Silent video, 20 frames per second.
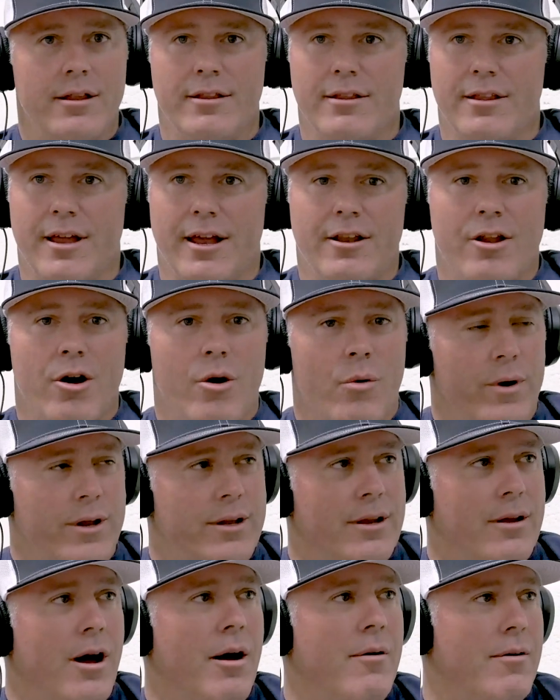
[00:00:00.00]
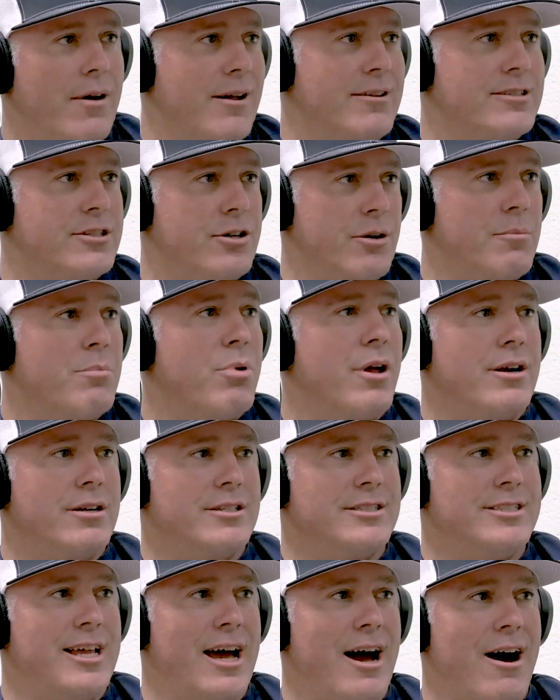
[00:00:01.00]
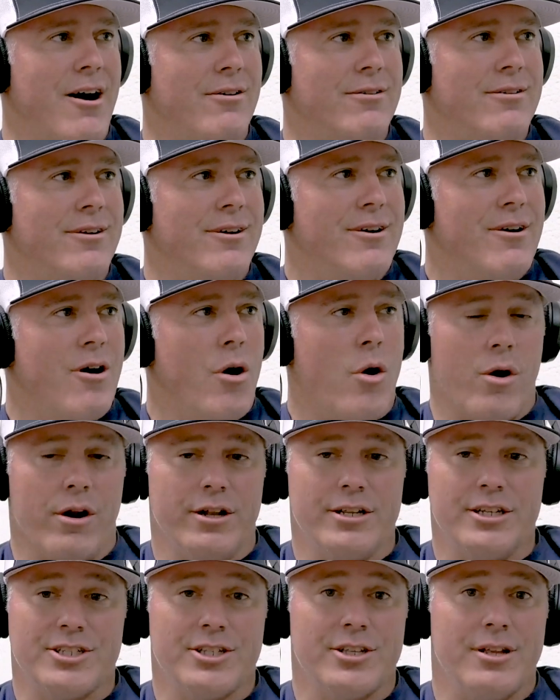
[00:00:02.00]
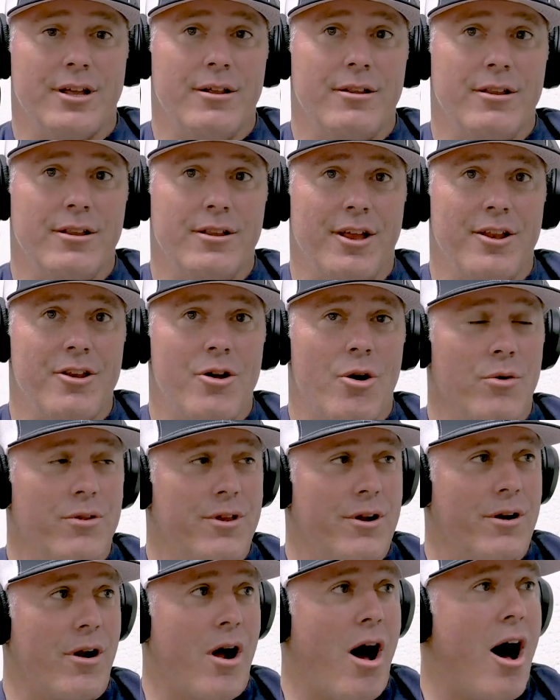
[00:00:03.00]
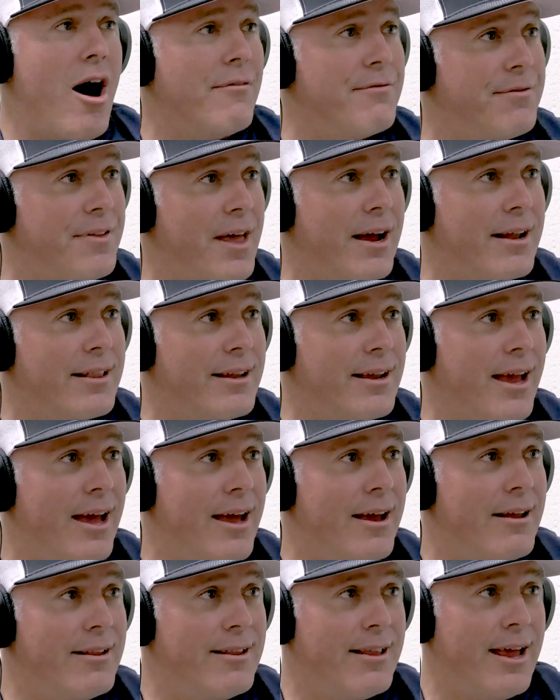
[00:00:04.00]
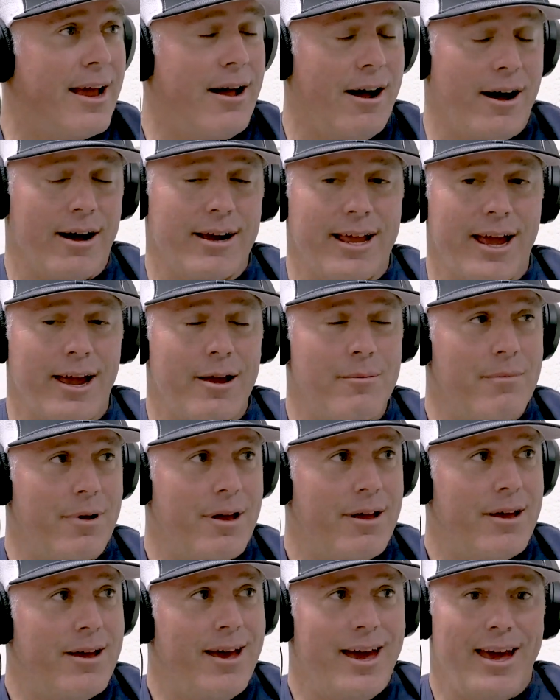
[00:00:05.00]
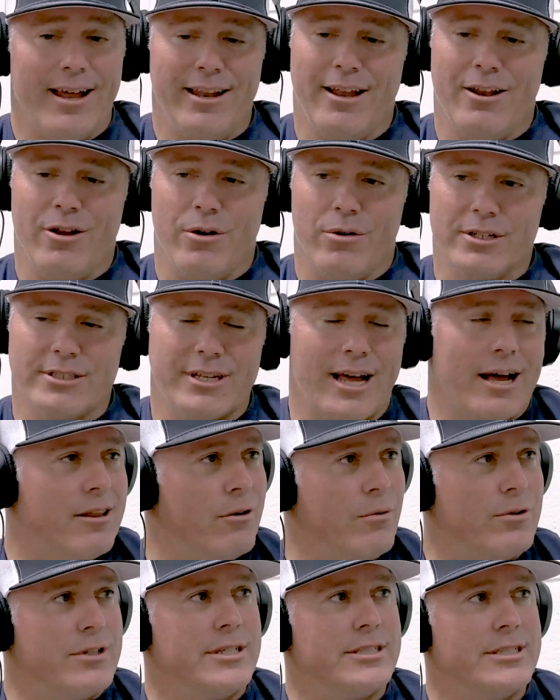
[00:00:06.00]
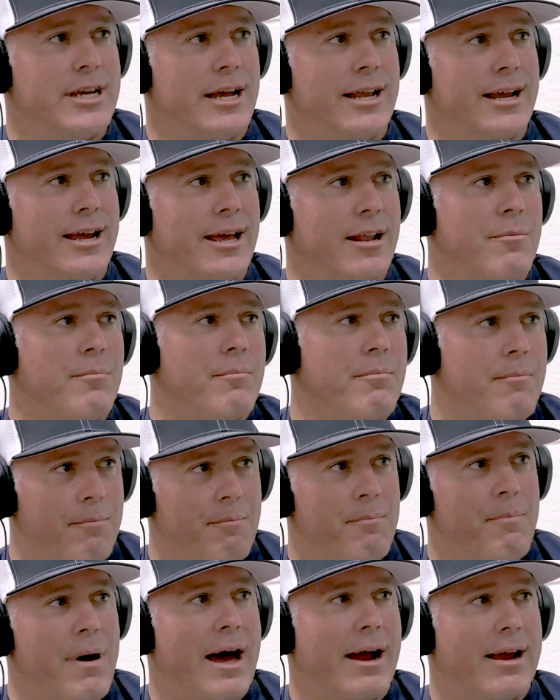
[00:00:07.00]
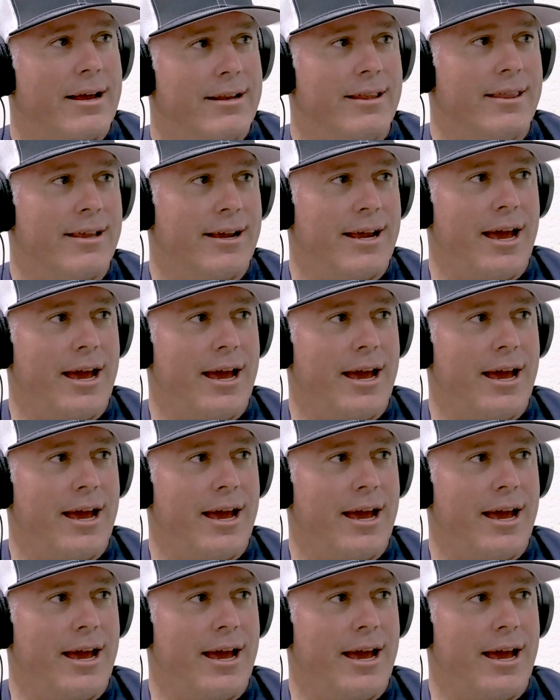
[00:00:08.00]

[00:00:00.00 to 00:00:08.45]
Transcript: They know when a certain player is down, or just they know they're off that game, and they know exactly what to say to get them back into the